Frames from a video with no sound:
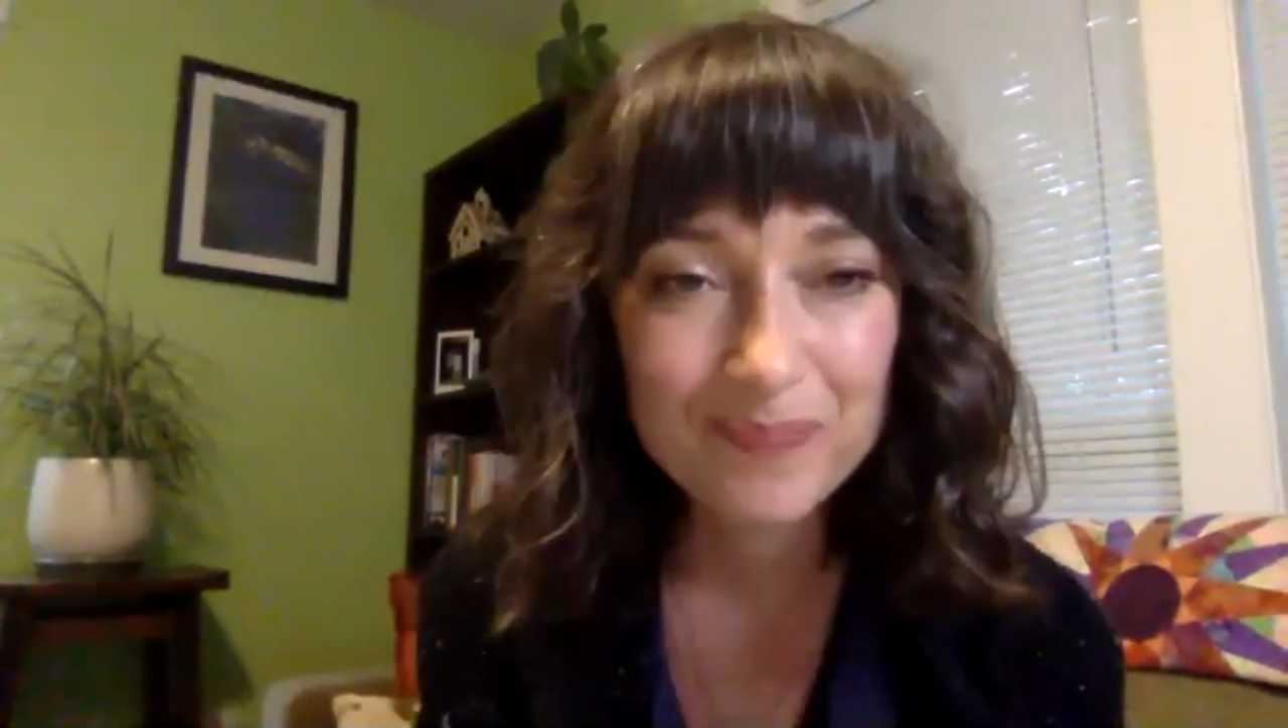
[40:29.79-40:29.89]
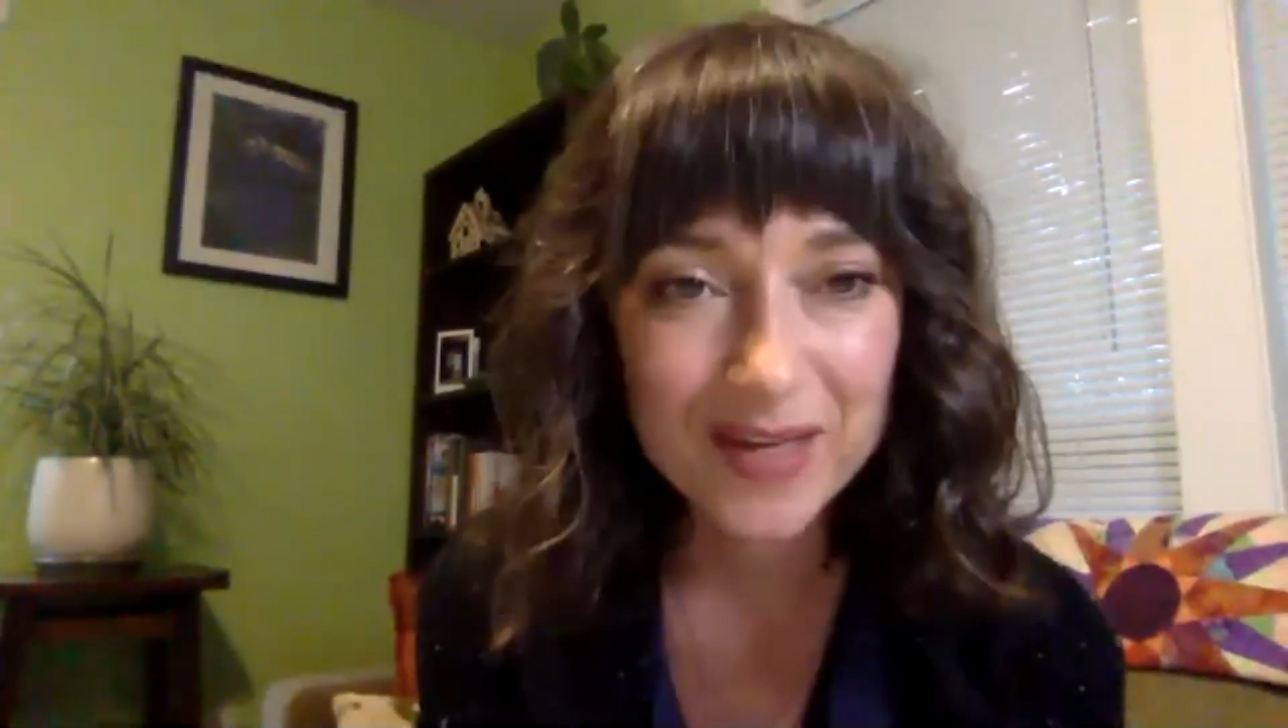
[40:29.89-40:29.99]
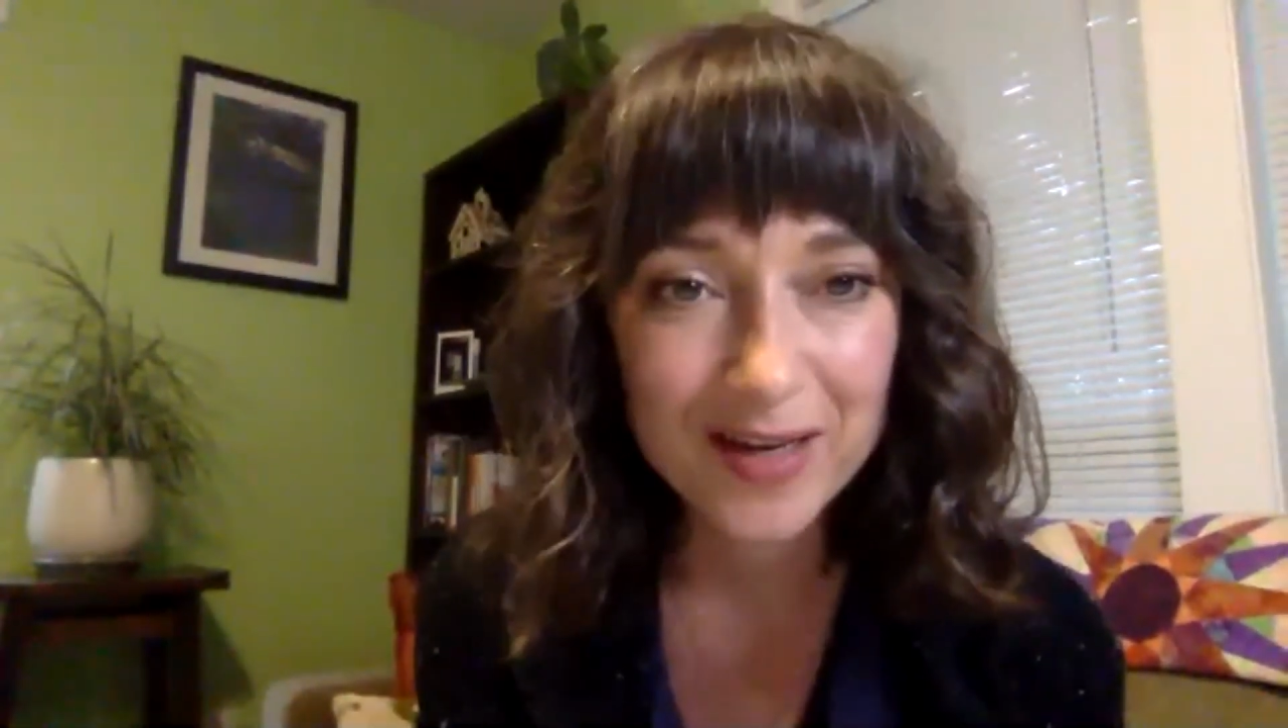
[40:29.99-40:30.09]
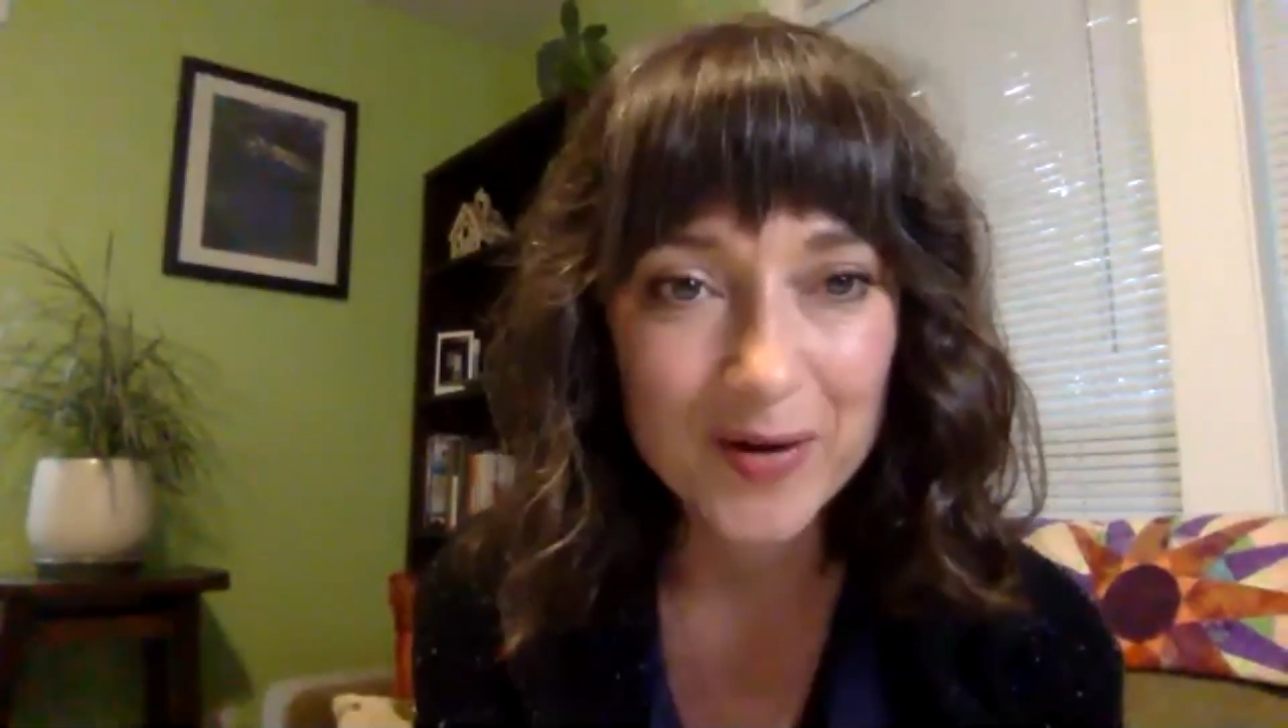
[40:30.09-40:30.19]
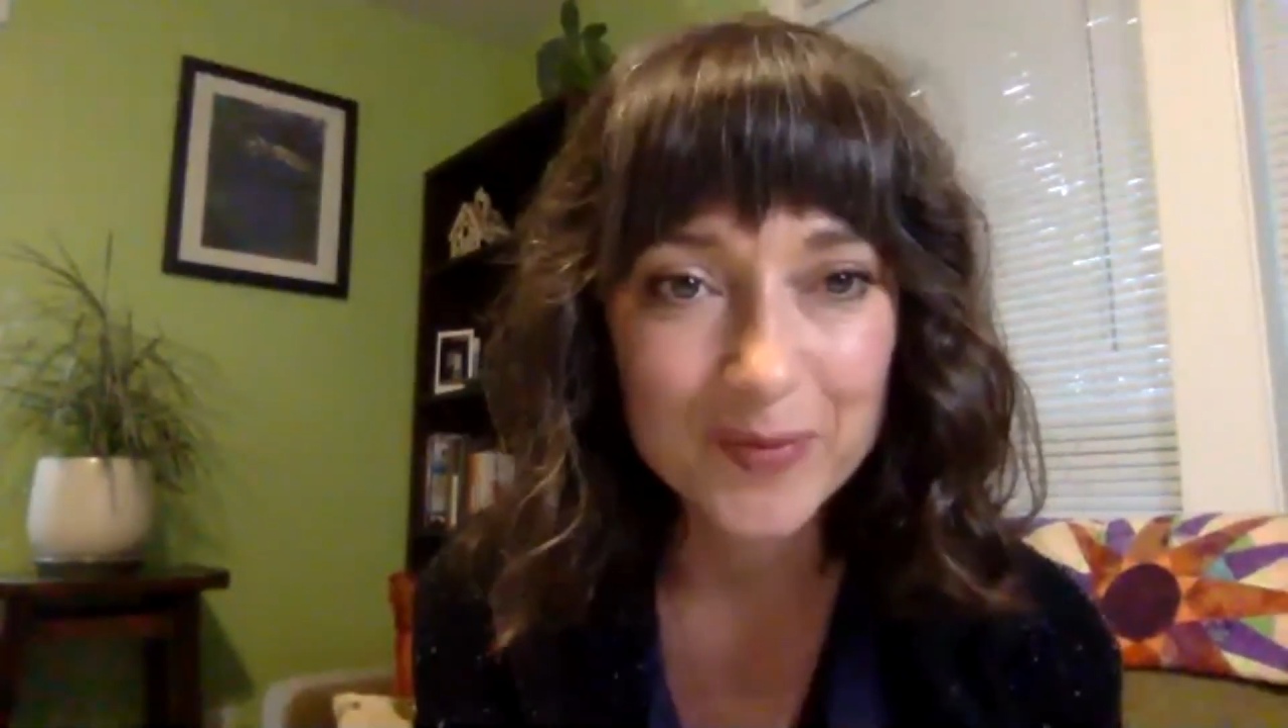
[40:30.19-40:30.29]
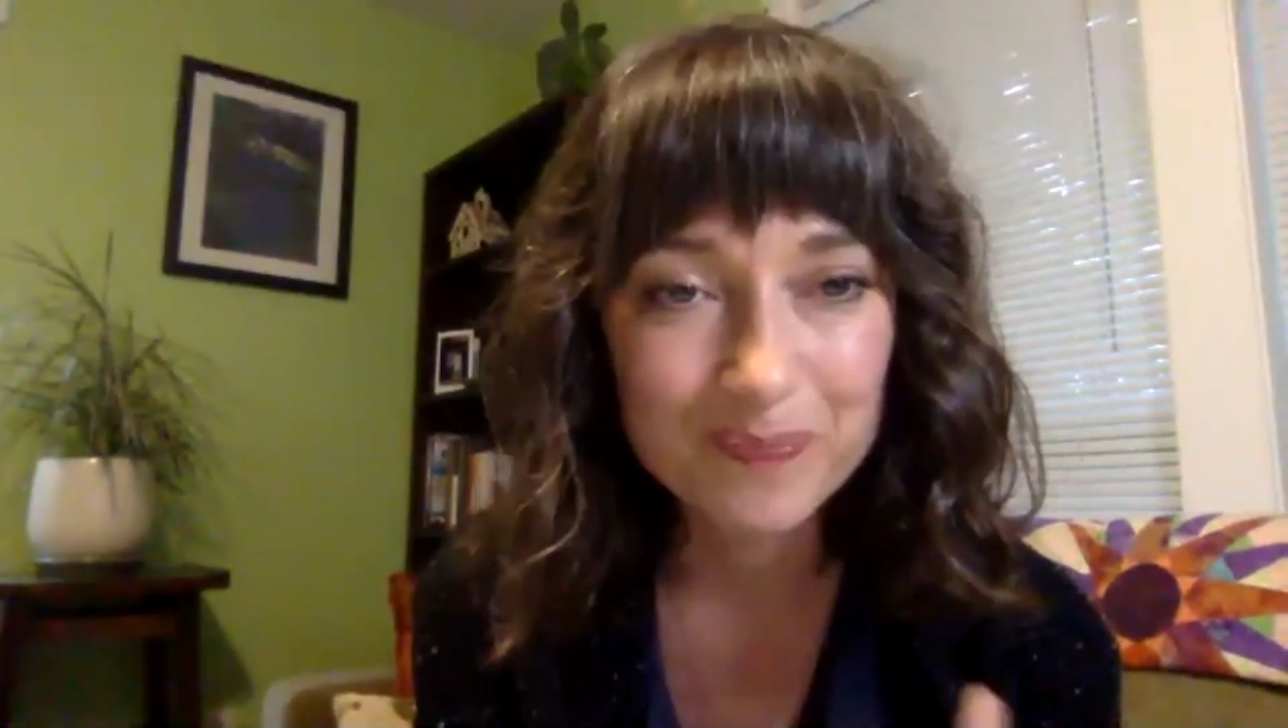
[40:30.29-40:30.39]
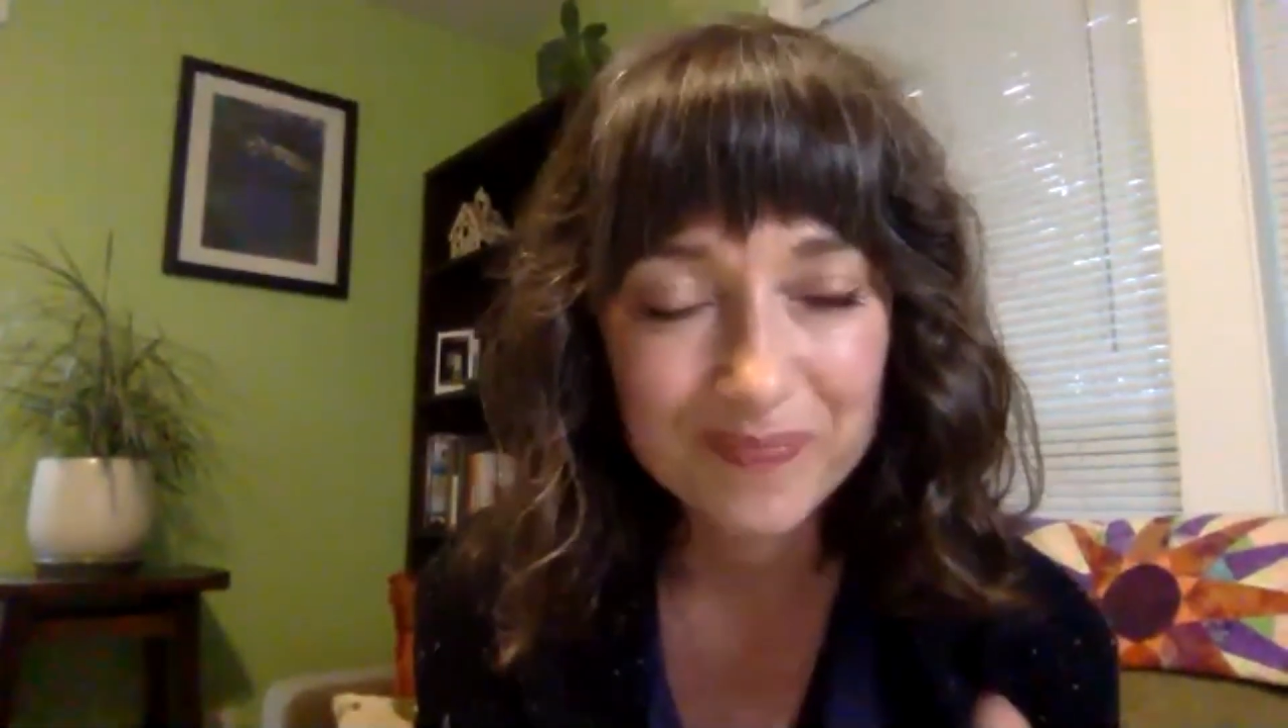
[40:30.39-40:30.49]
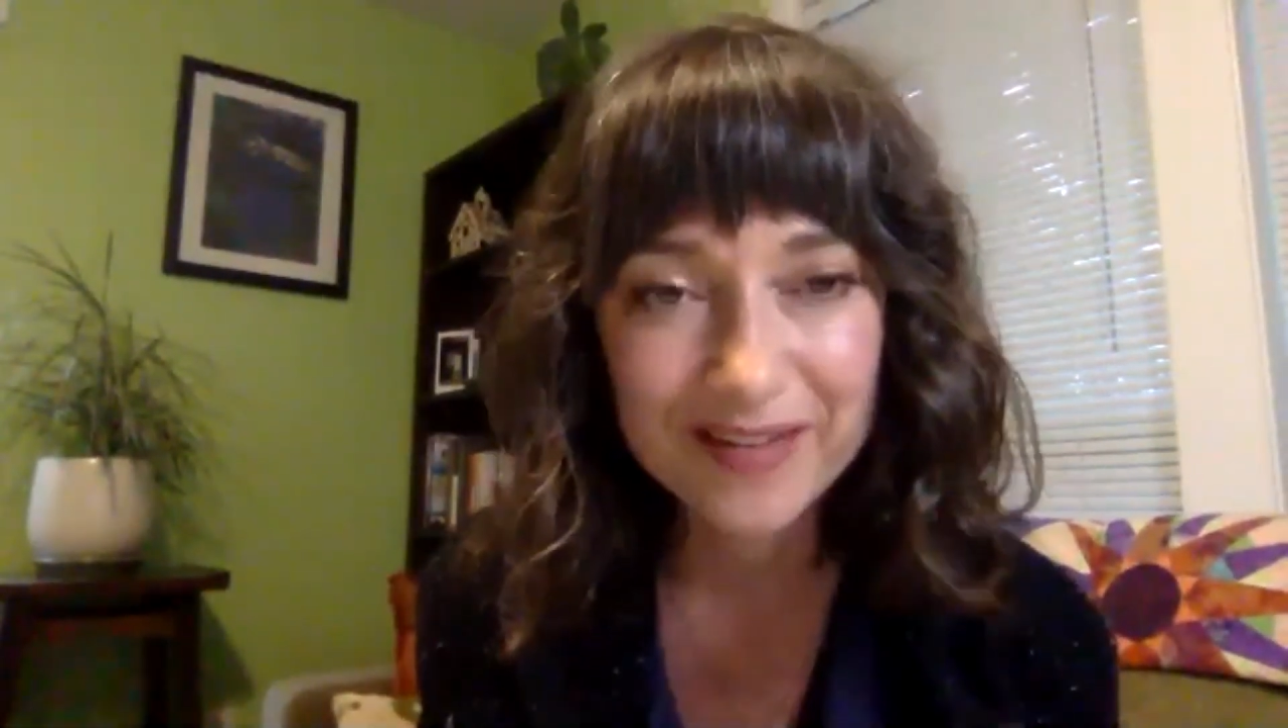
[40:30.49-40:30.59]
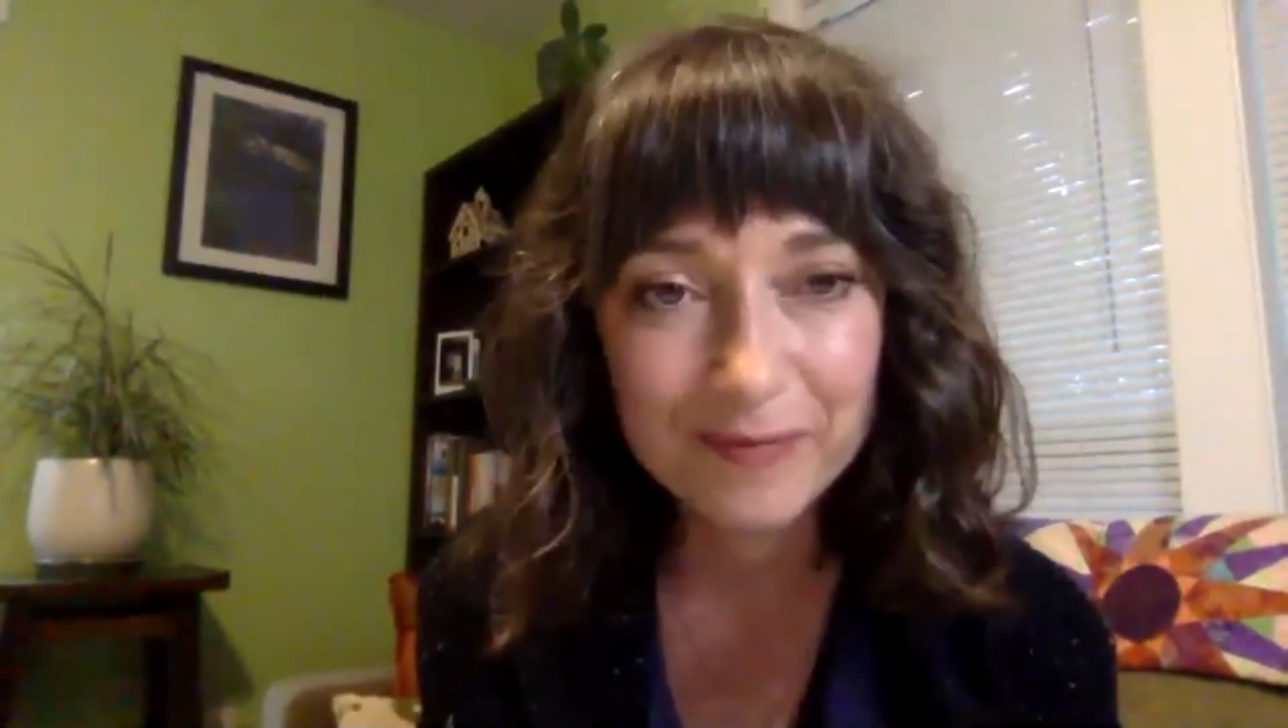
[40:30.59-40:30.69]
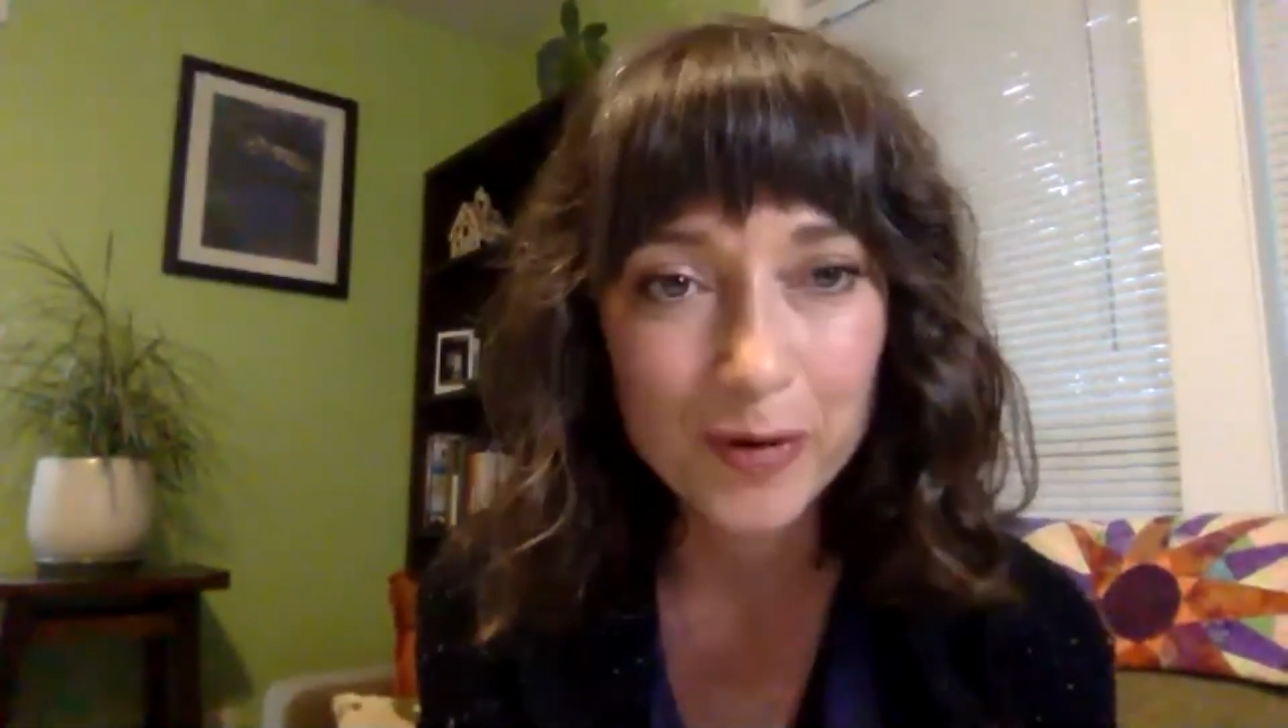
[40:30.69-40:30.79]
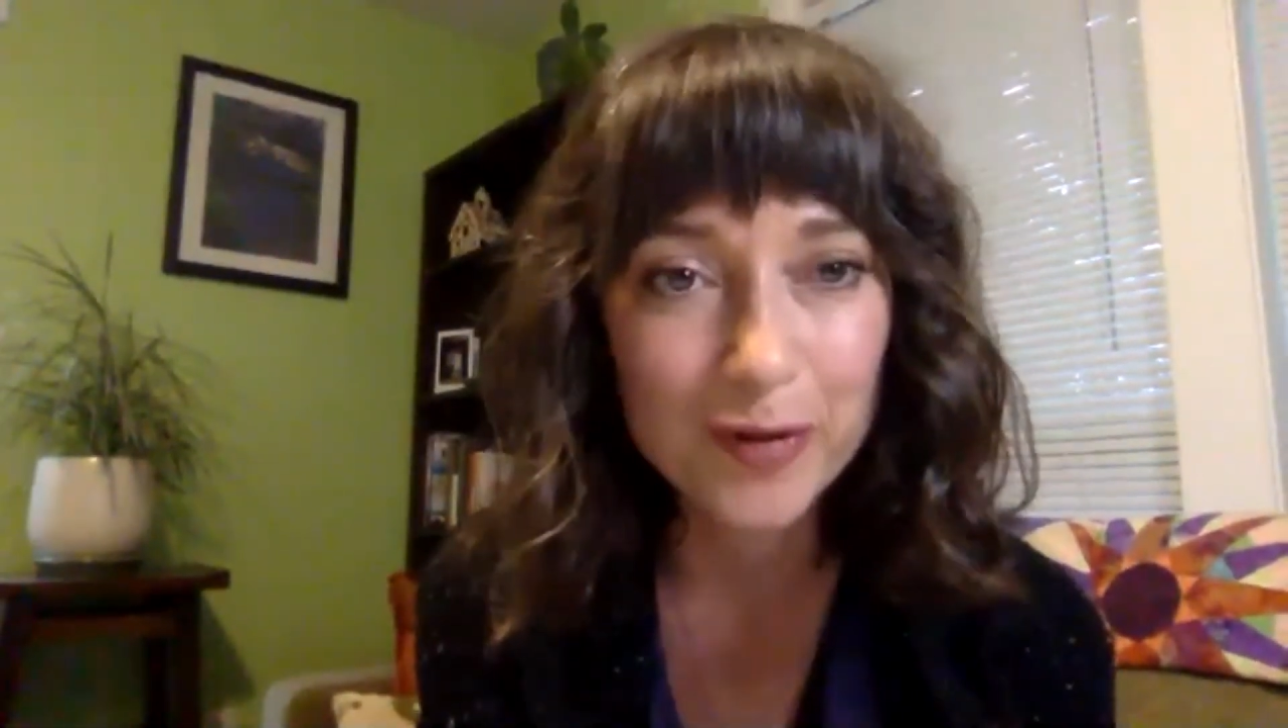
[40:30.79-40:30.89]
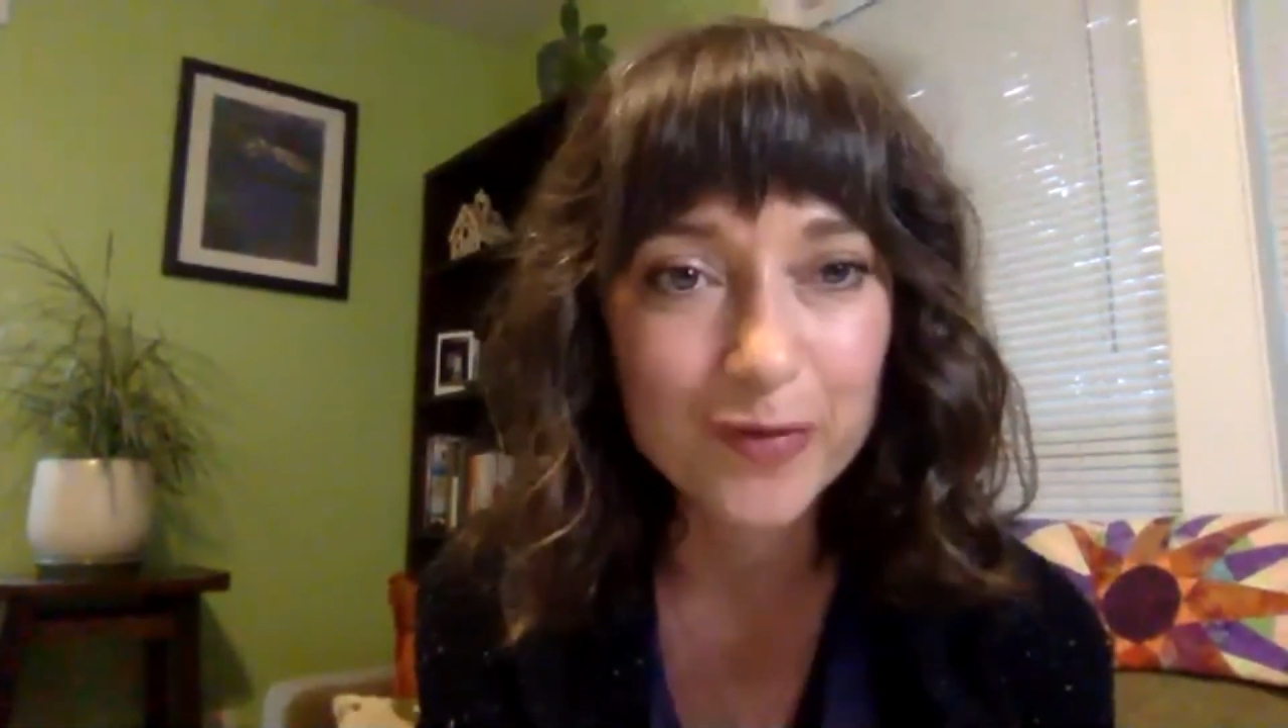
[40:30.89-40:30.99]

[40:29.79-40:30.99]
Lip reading: you know, pull